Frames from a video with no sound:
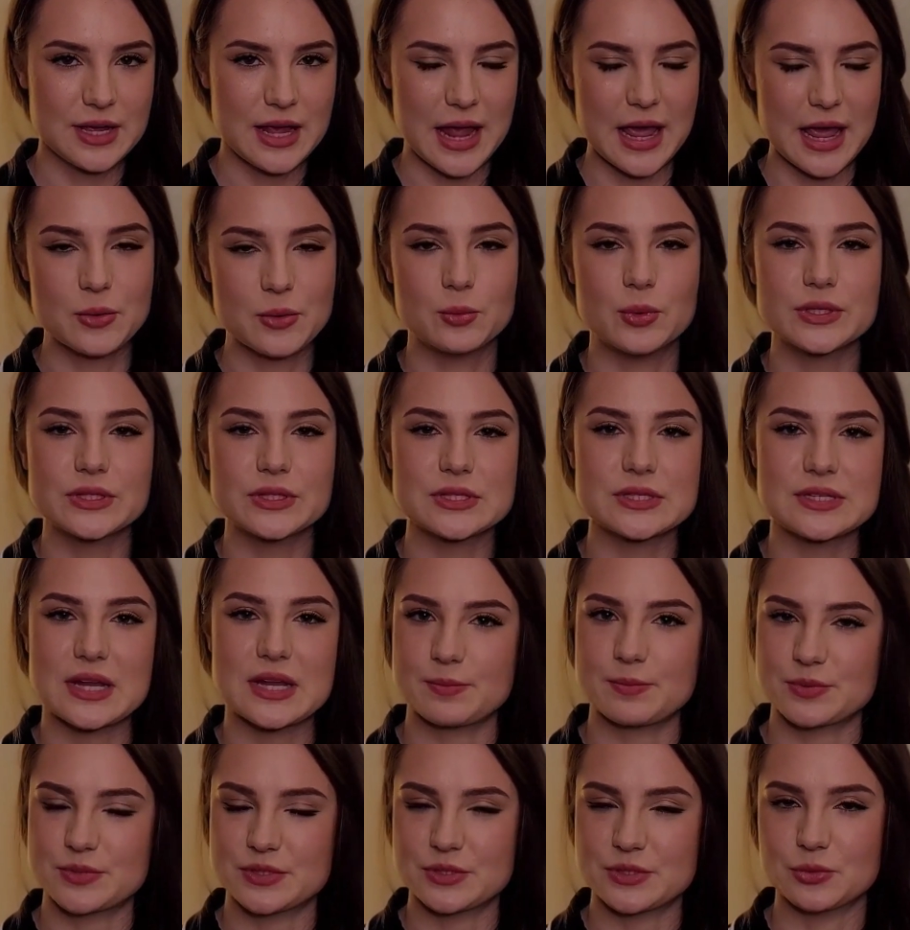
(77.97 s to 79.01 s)
and what
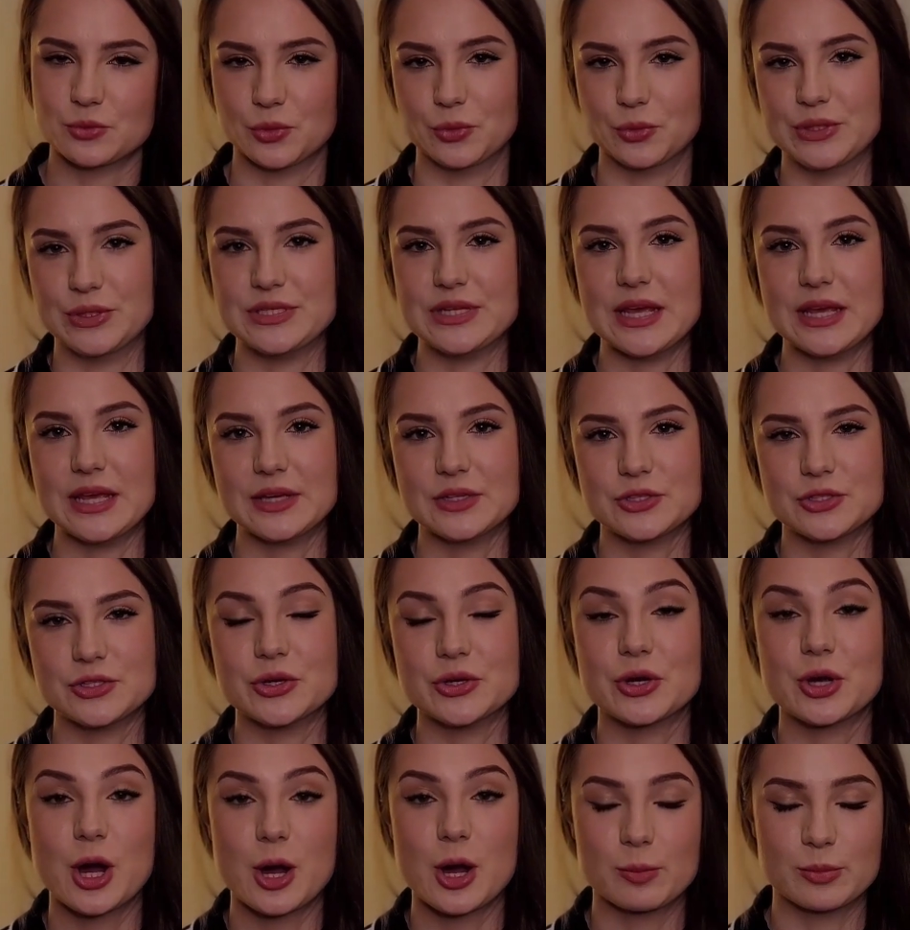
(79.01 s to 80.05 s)
steps will we take to
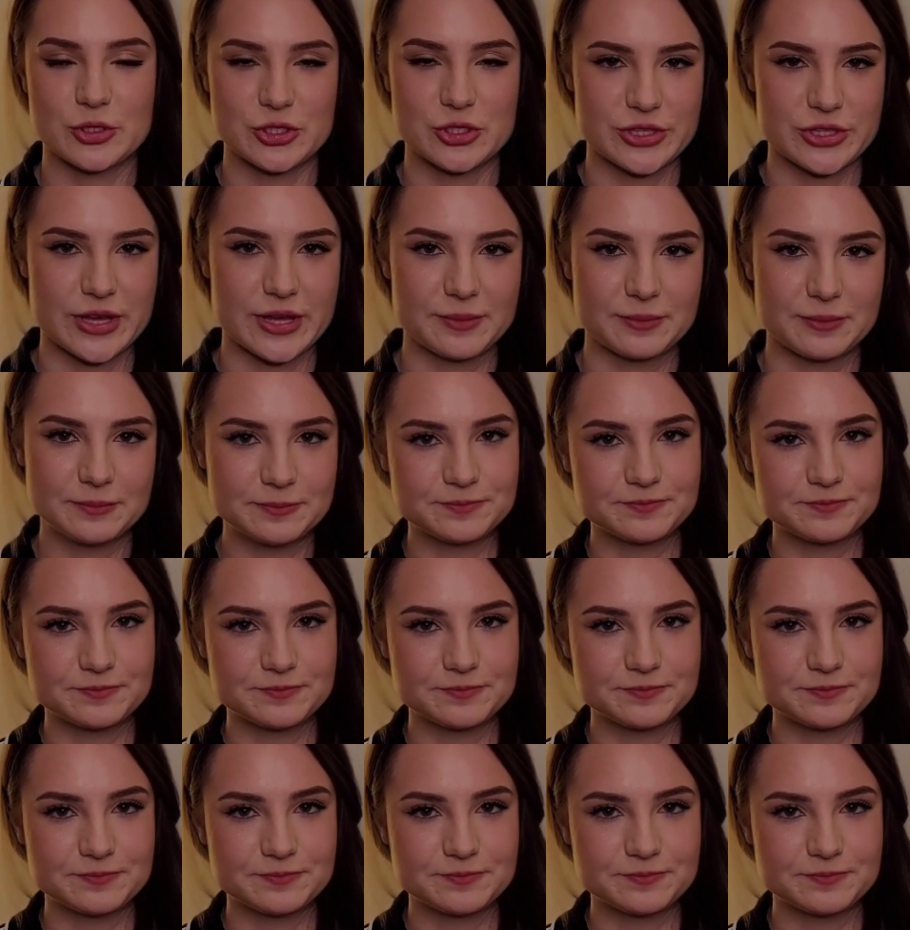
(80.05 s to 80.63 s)
accomplish that?